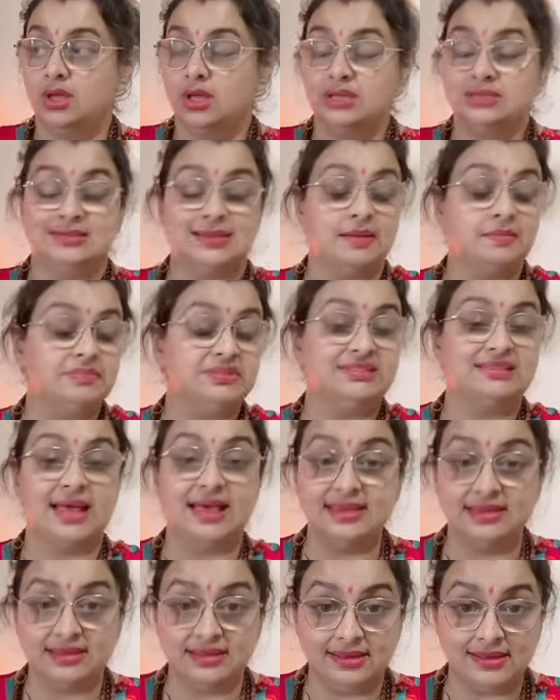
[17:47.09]
some
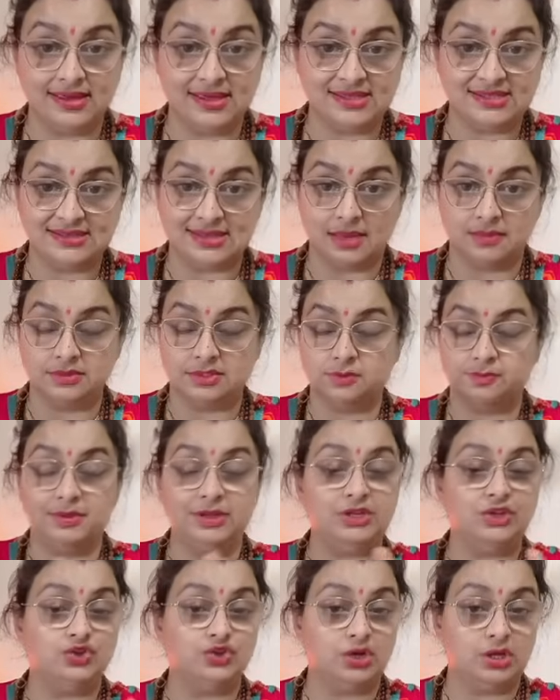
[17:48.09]
psychic some
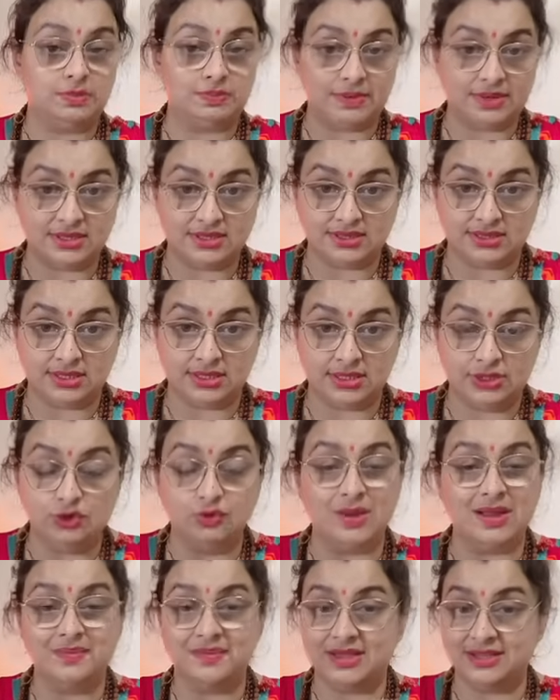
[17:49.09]
spiritual person you
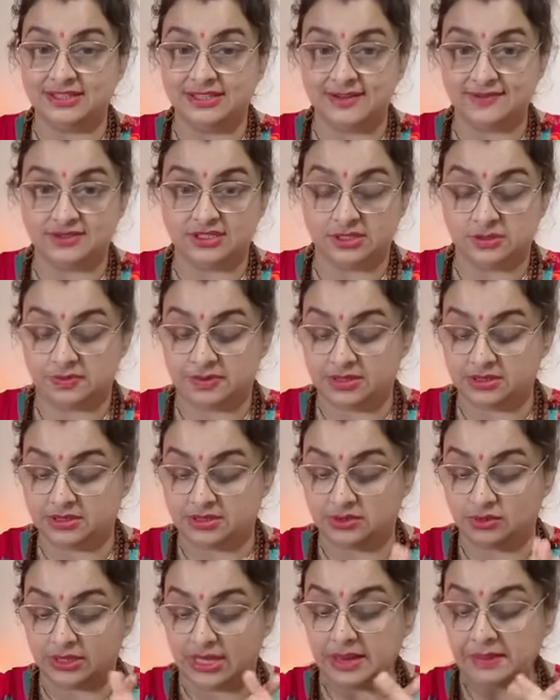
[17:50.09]
might be a gifted
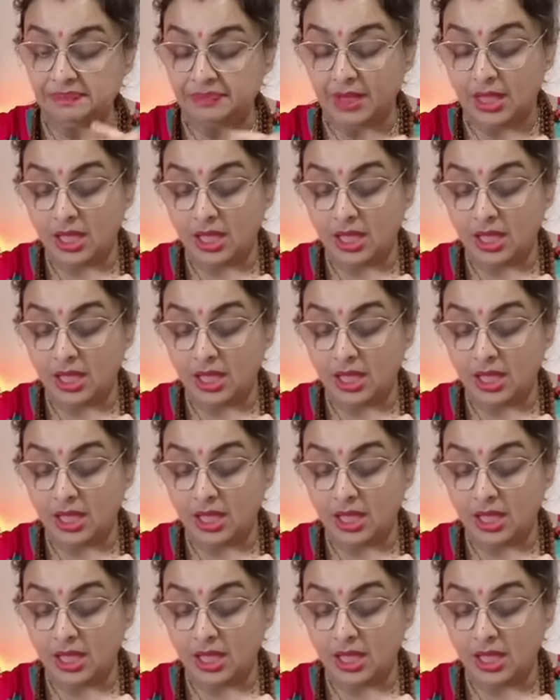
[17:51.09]
person okay